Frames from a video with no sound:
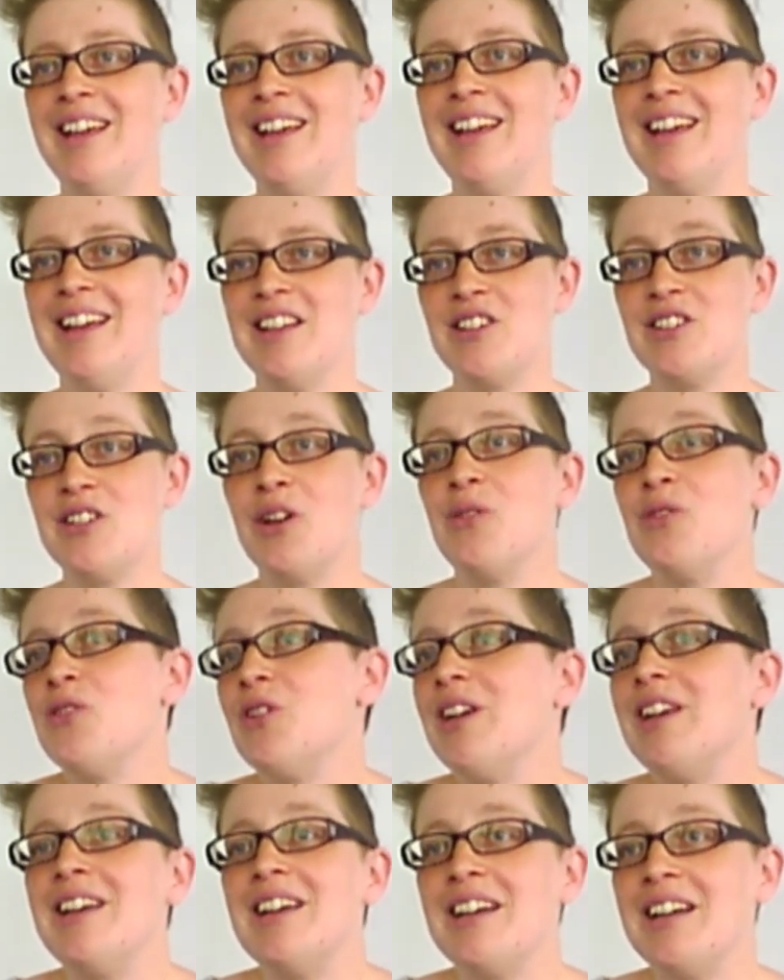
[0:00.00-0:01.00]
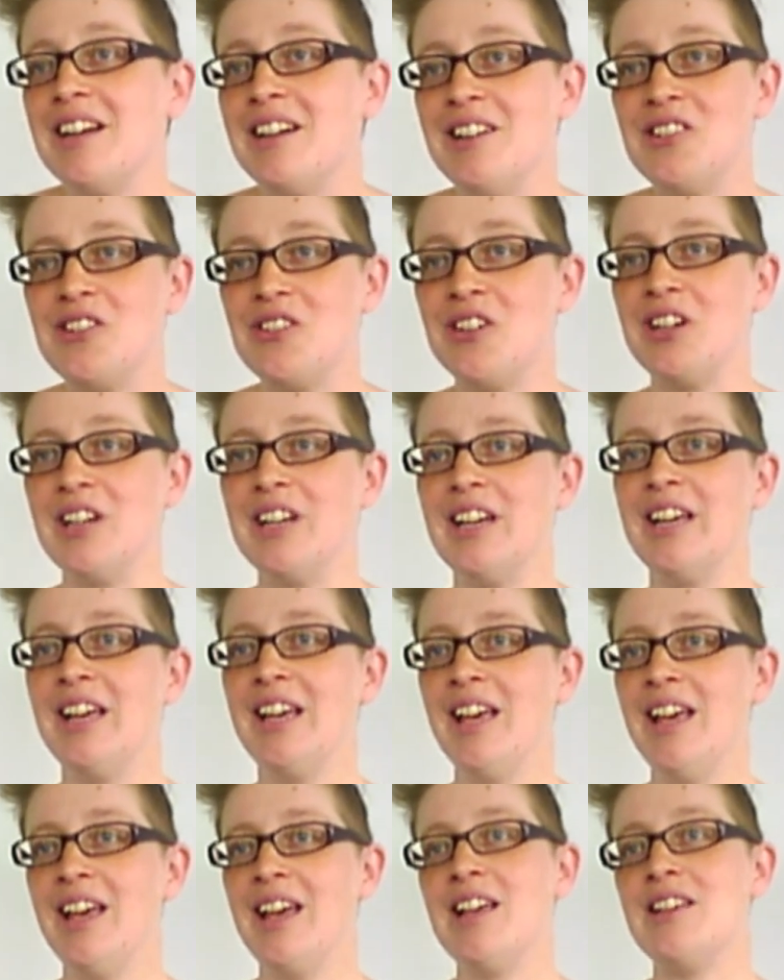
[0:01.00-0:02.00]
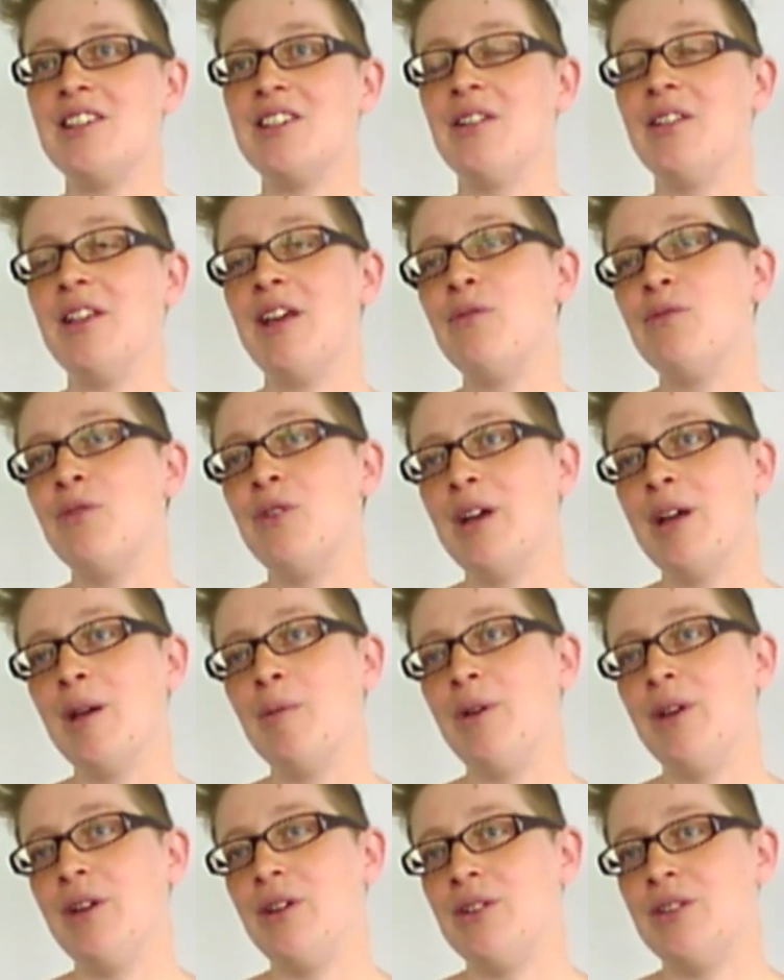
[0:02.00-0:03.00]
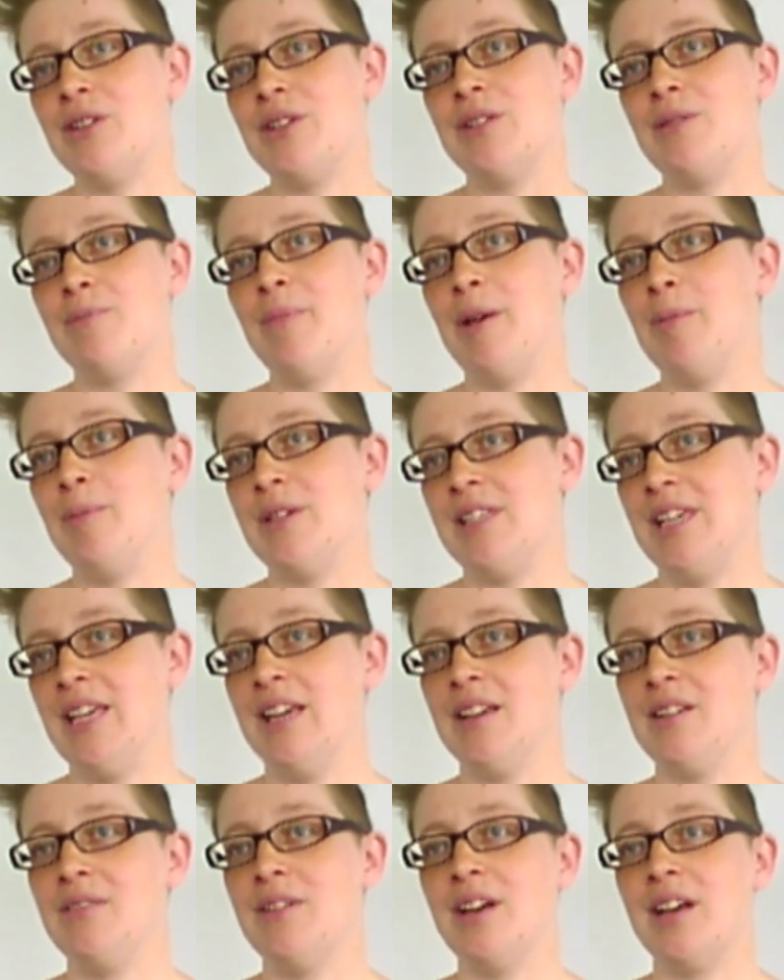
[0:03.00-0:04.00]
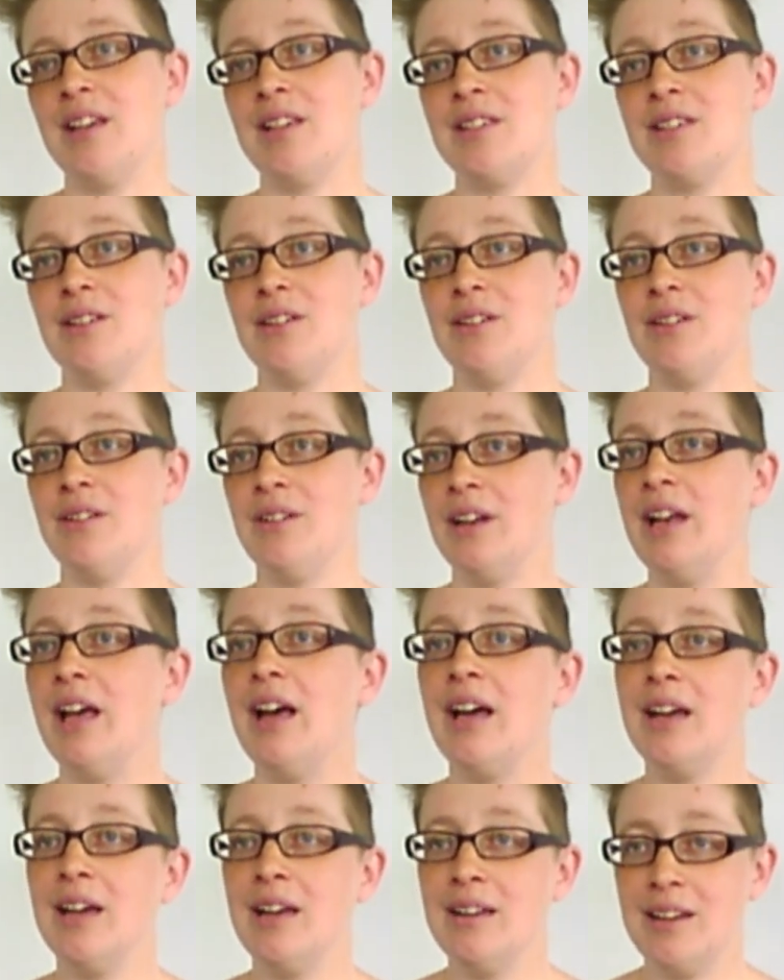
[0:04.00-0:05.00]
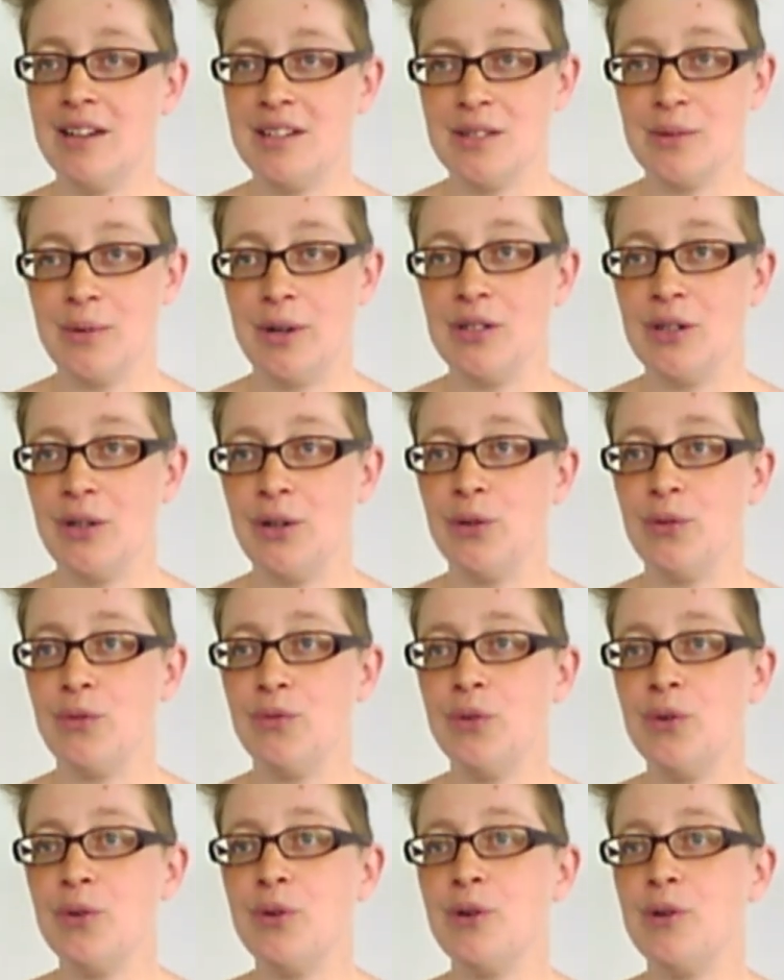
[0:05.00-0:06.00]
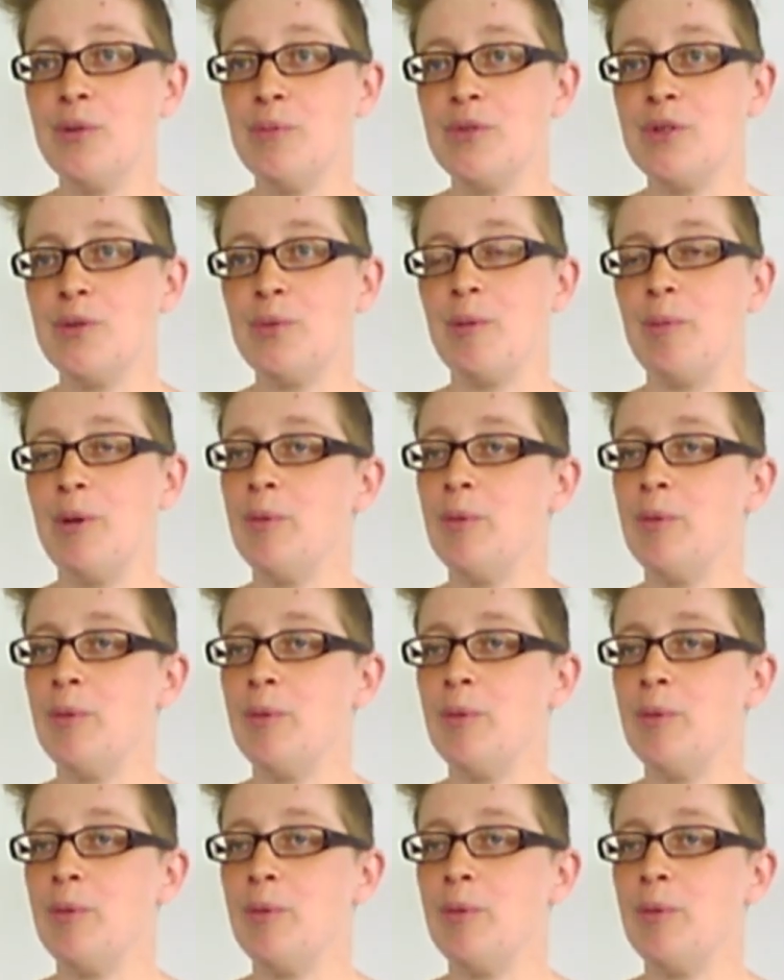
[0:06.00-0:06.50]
Uh, socially and culturally. And so therefore it can be good to maybe seek advice online. There's quite a lot of forums where